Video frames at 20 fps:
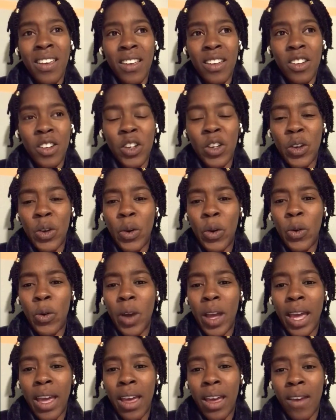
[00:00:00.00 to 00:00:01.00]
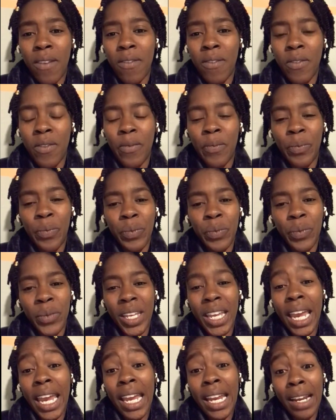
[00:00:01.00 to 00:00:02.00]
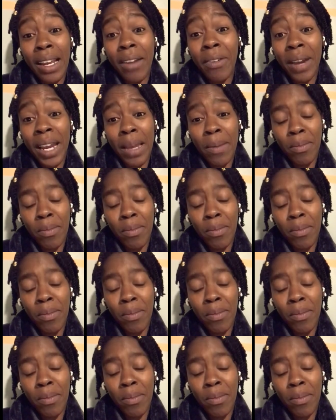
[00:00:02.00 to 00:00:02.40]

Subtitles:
you know, have gained great